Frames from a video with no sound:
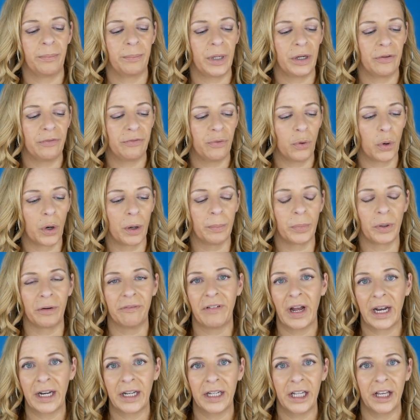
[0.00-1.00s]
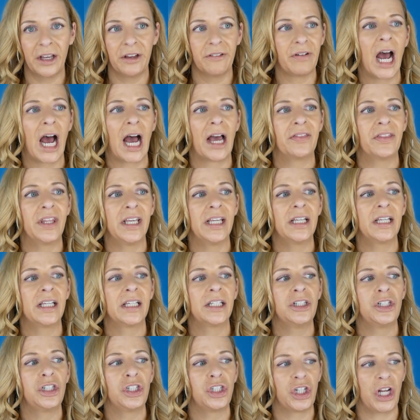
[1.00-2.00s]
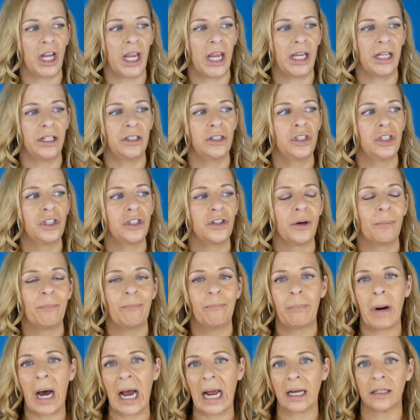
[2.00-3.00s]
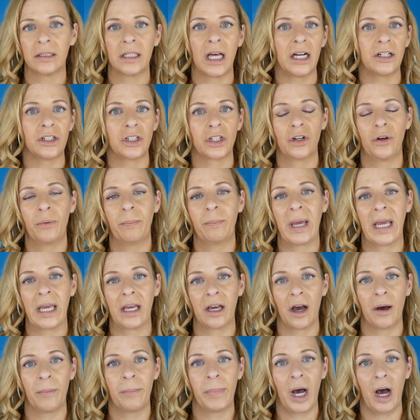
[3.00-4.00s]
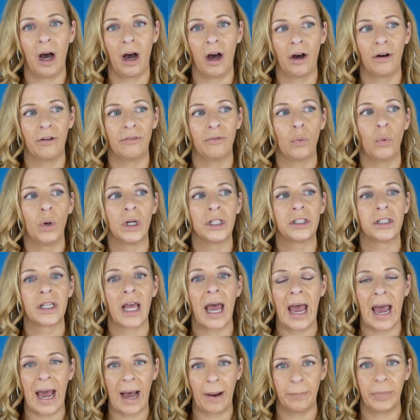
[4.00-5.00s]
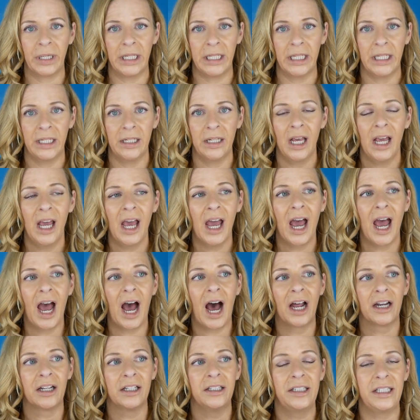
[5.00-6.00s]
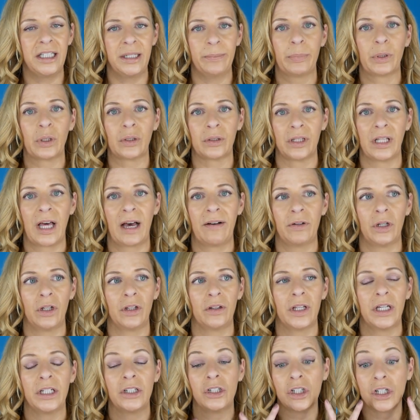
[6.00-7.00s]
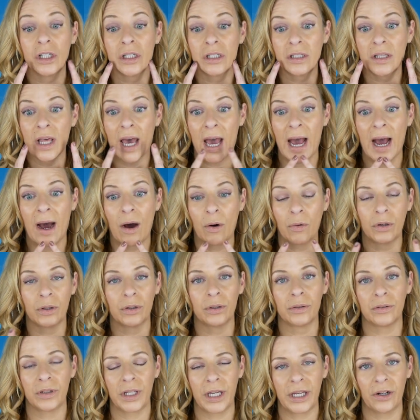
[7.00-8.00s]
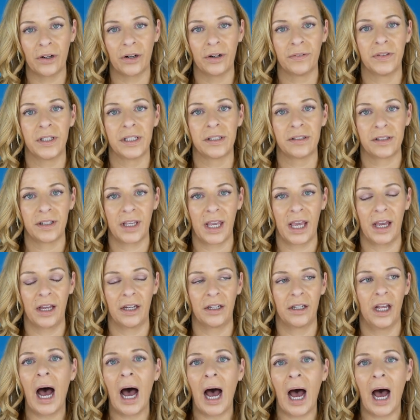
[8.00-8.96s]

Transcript: for preventative. I think it can change the biological makeup of what's happening on a deeper level than just the outer layer of the skin.